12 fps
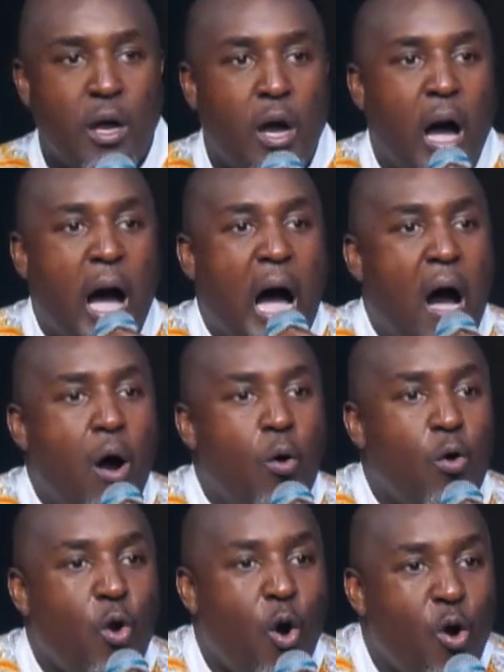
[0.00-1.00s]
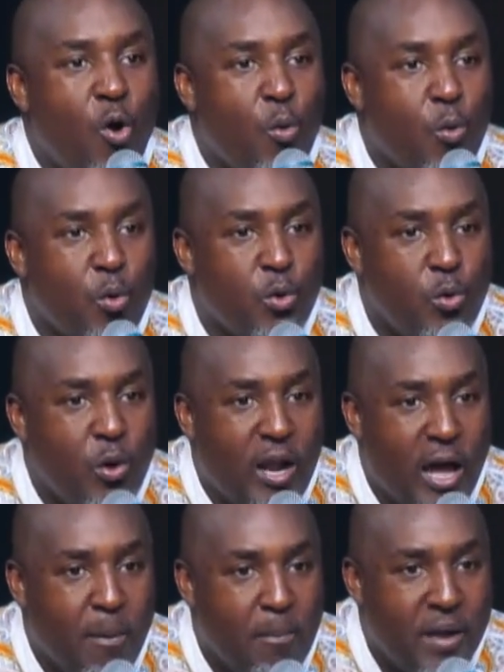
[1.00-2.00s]
How long will you
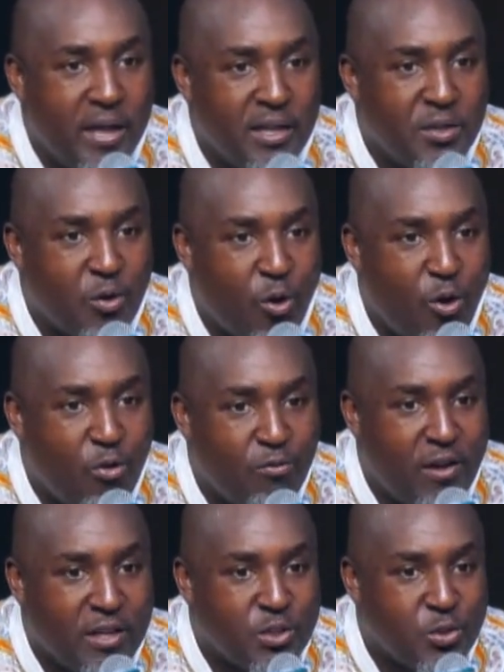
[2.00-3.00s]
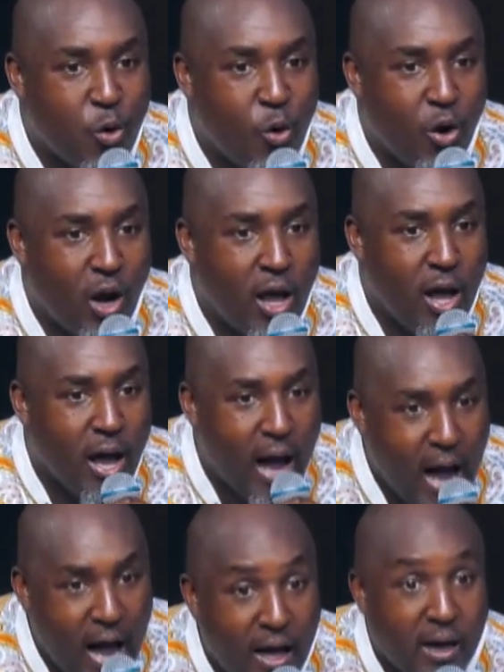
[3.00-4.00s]
lament over Saul?
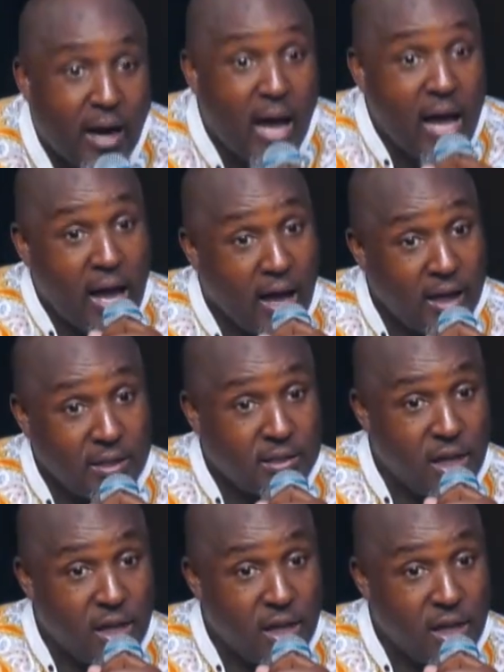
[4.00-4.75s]
Arise,